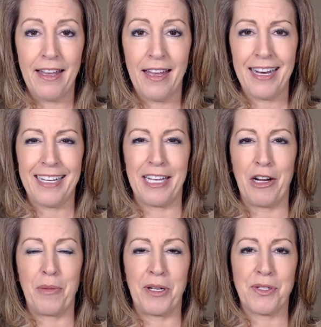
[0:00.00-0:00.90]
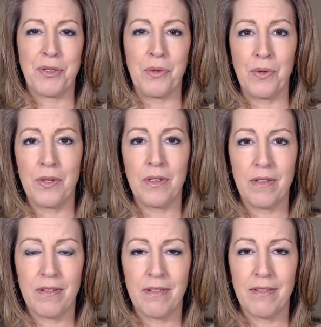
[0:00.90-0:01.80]
I didn't care about school.
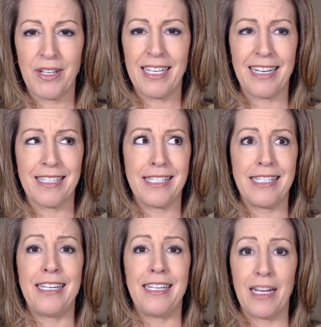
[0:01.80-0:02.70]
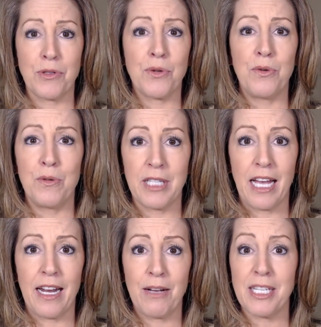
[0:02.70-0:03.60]
If I got a C, I was cool with
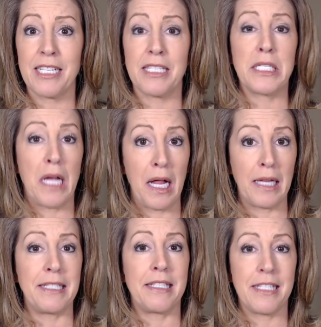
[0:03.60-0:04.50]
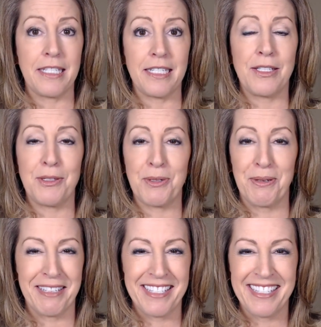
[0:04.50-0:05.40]
that. I was like a solid C student.